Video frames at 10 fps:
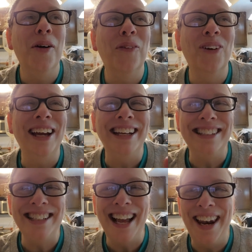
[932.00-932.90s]

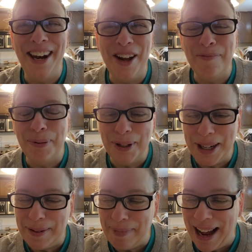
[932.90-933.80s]
which ended up
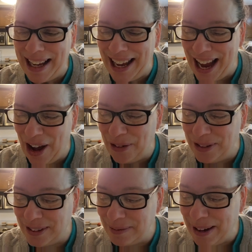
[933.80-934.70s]
putting my count,